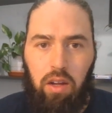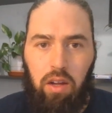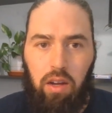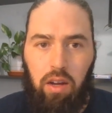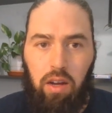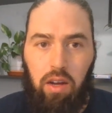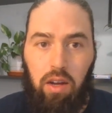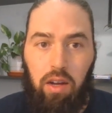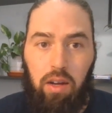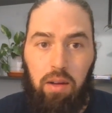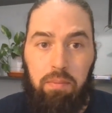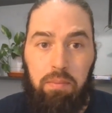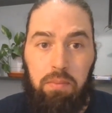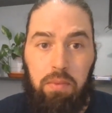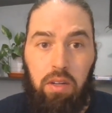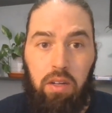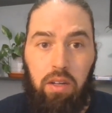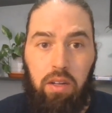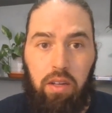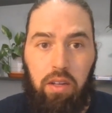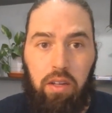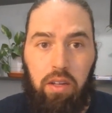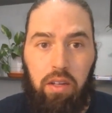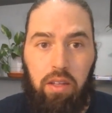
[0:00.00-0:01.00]
Um,
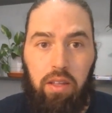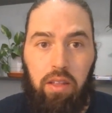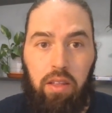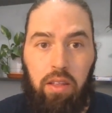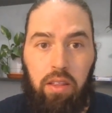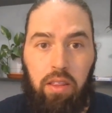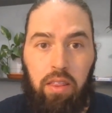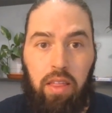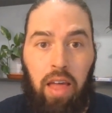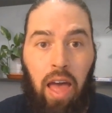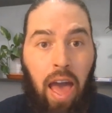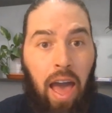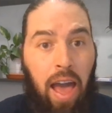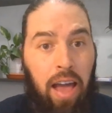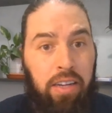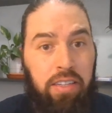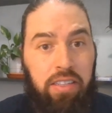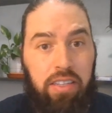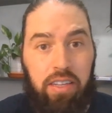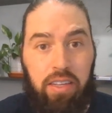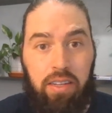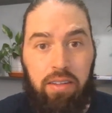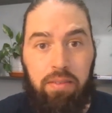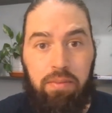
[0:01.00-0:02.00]
the
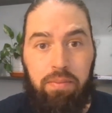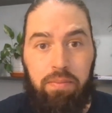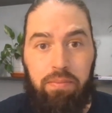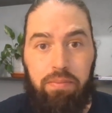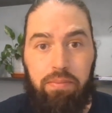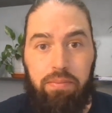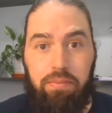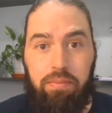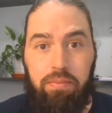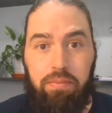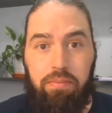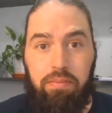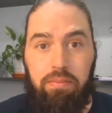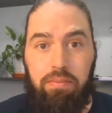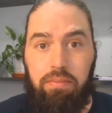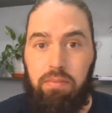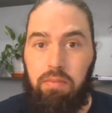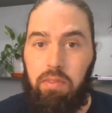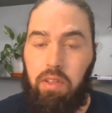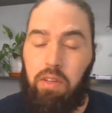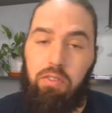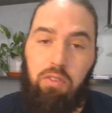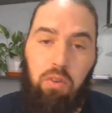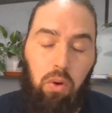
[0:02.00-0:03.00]
acting,
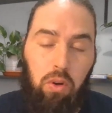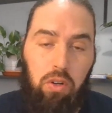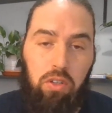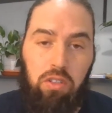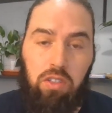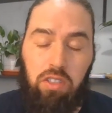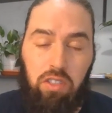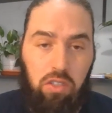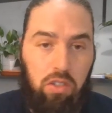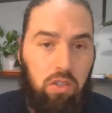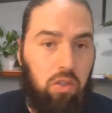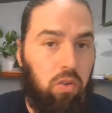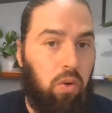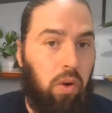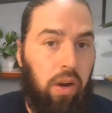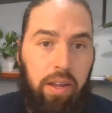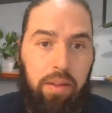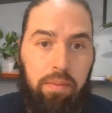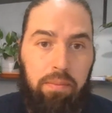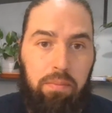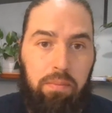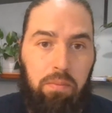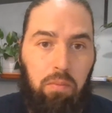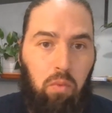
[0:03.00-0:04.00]
of course, is
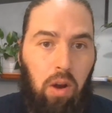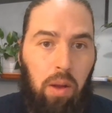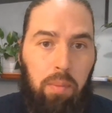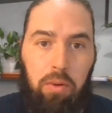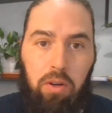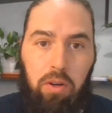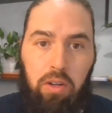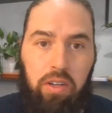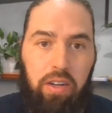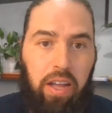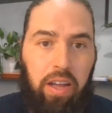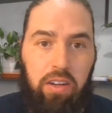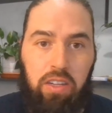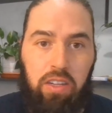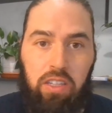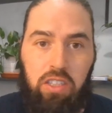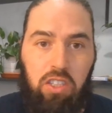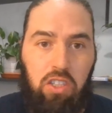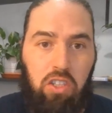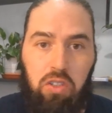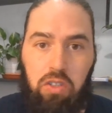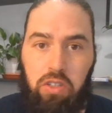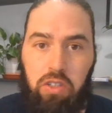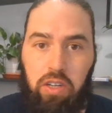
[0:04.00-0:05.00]
great. Robert Downey
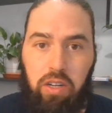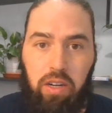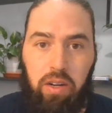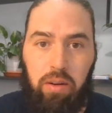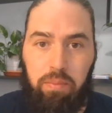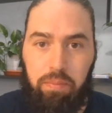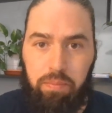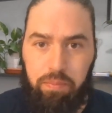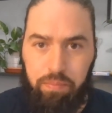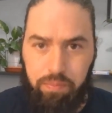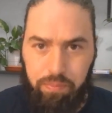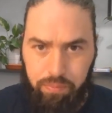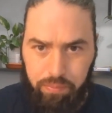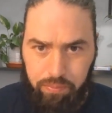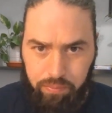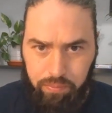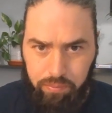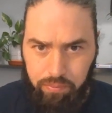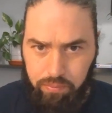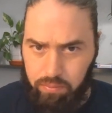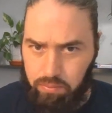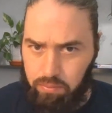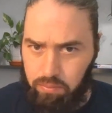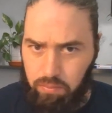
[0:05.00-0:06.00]
Jr.
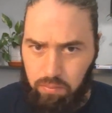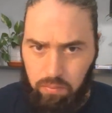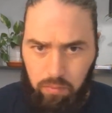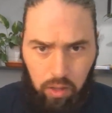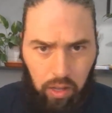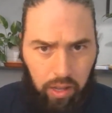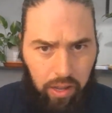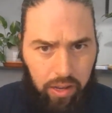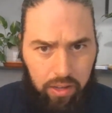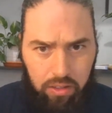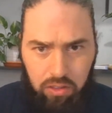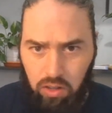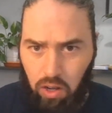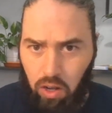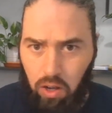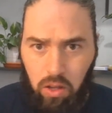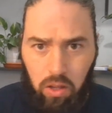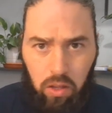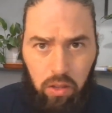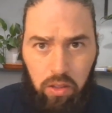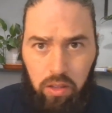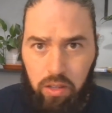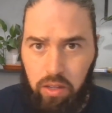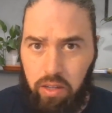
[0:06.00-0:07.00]
has
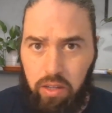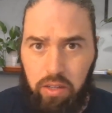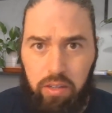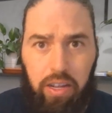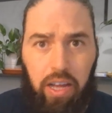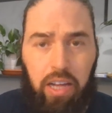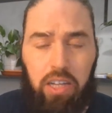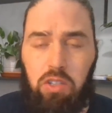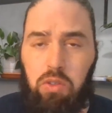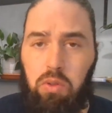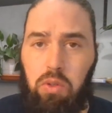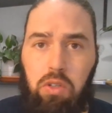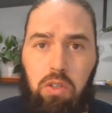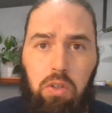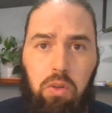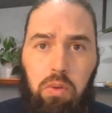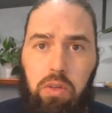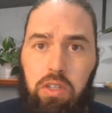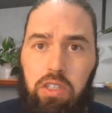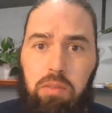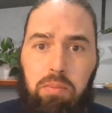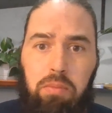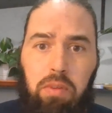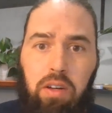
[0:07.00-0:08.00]
all the natural
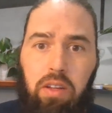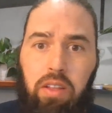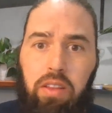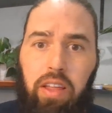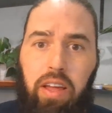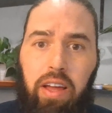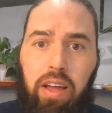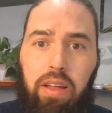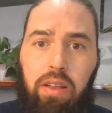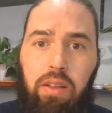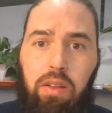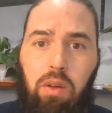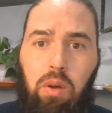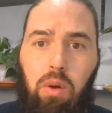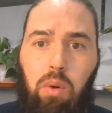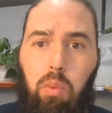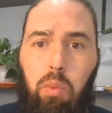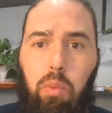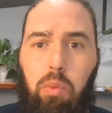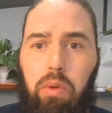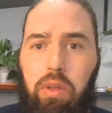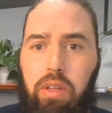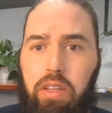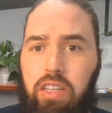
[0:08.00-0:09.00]
charisma that
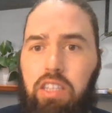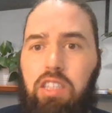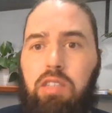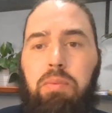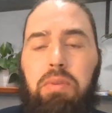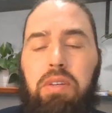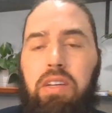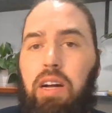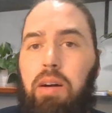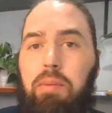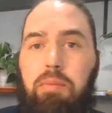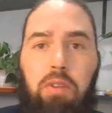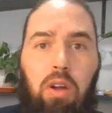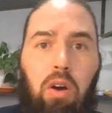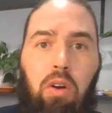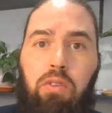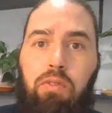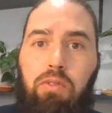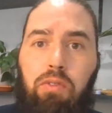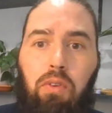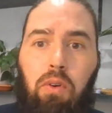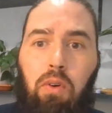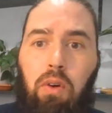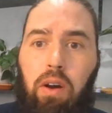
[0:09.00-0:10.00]
he's become known
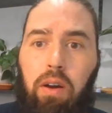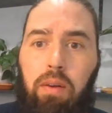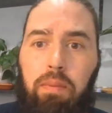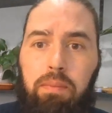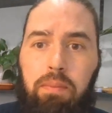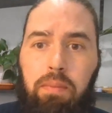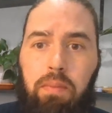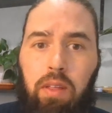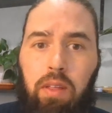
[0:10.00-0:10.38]
for.